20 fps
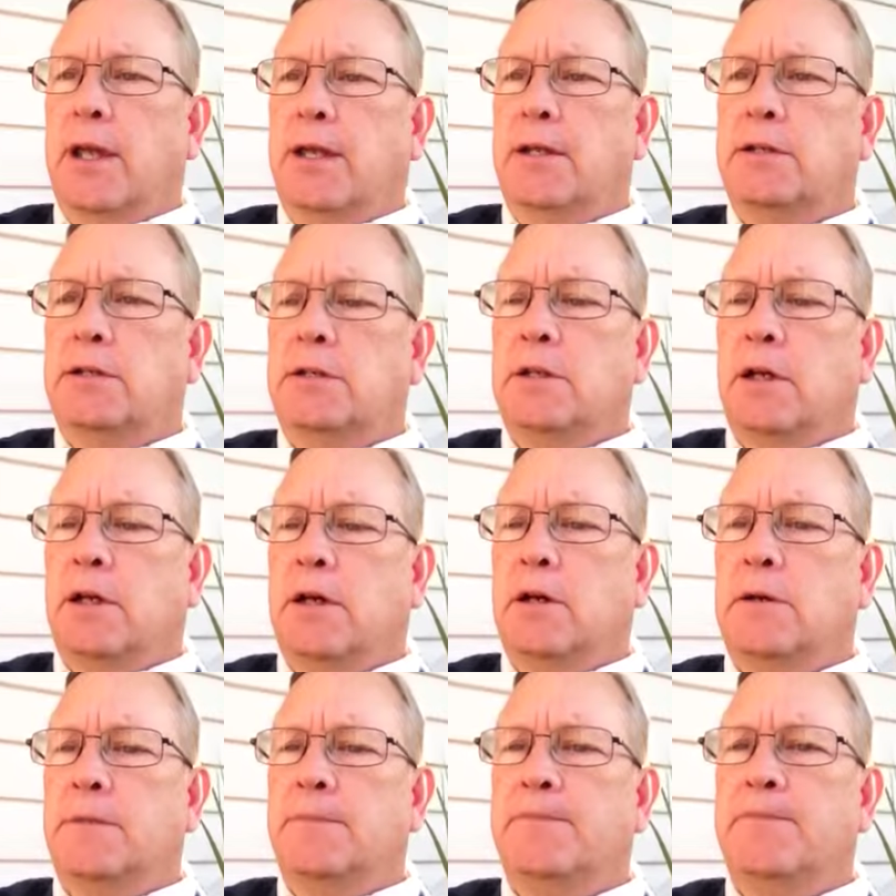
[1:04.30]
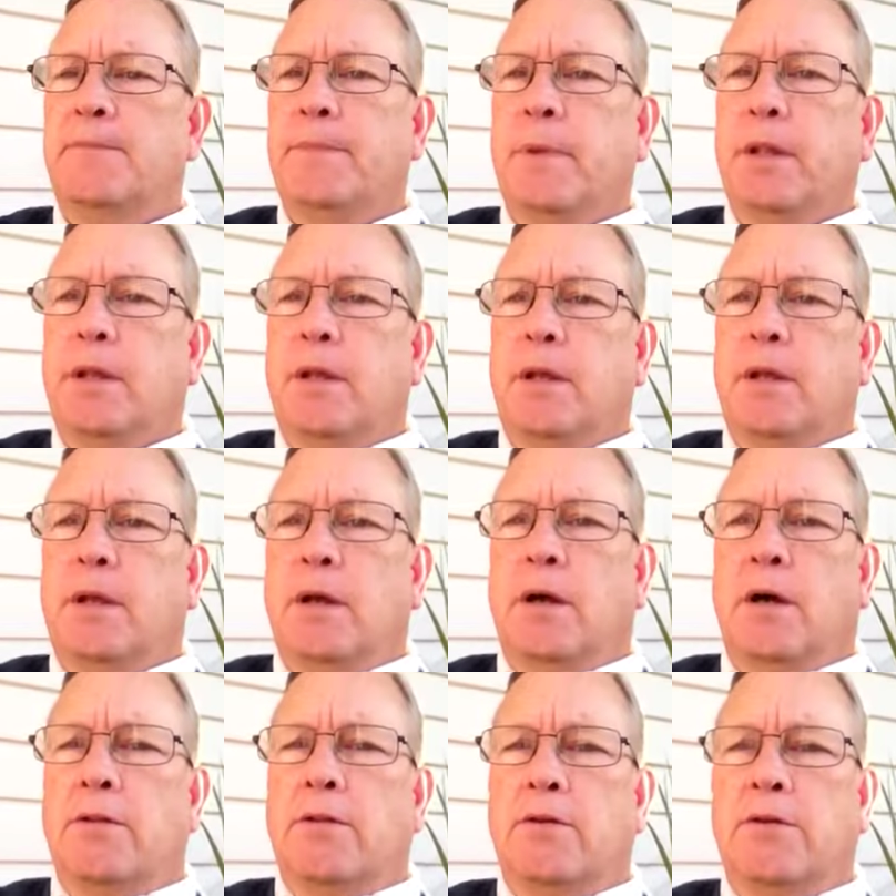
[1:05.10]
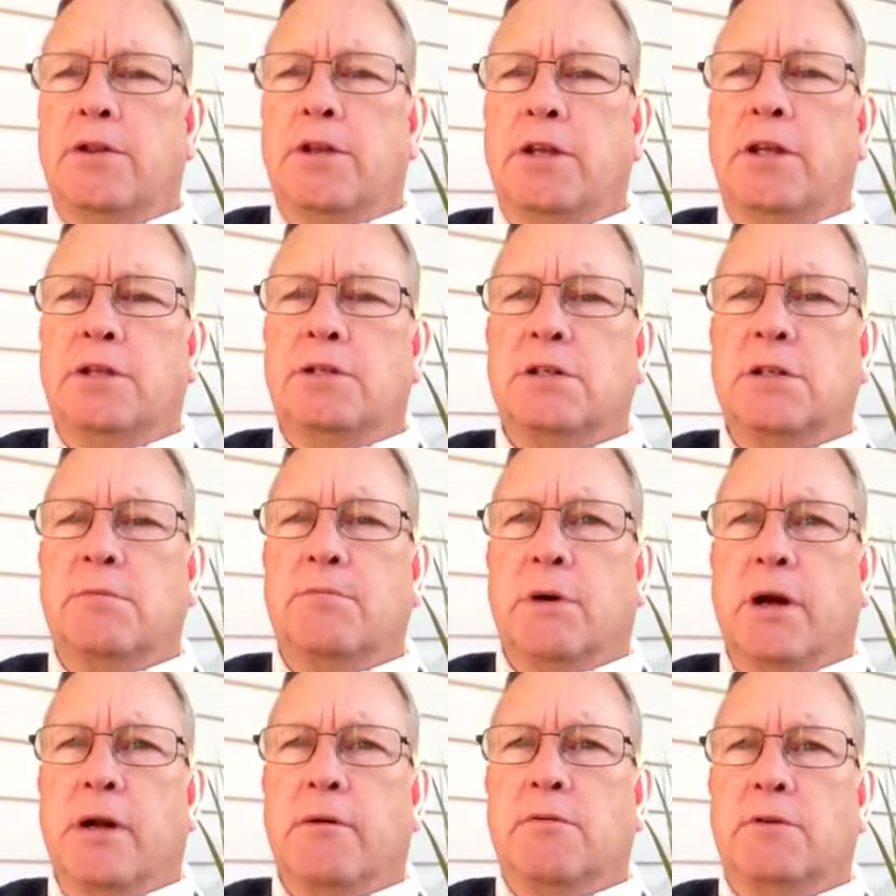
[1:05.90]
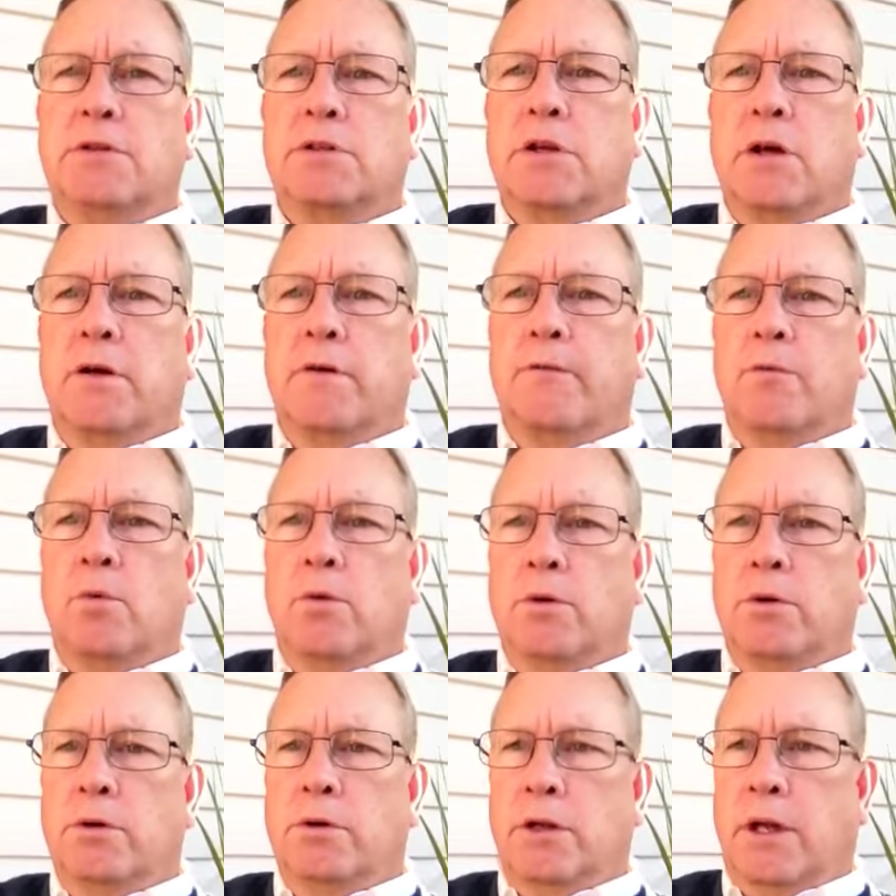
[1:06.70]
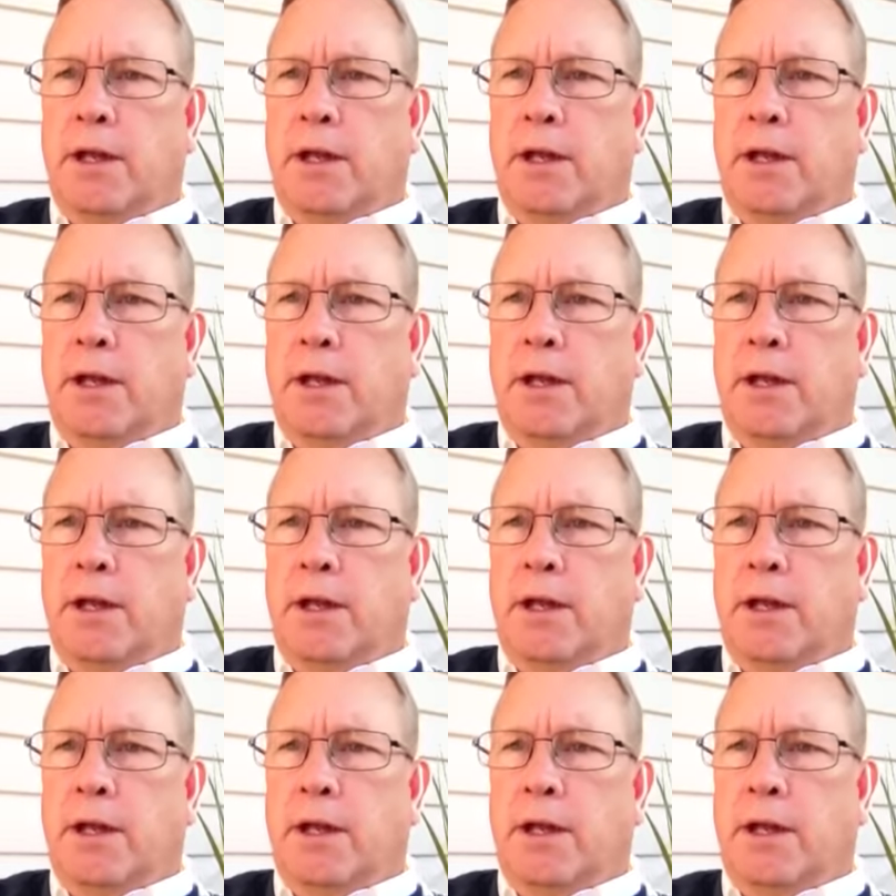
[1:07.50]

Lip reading: at other things in Microsoft Word,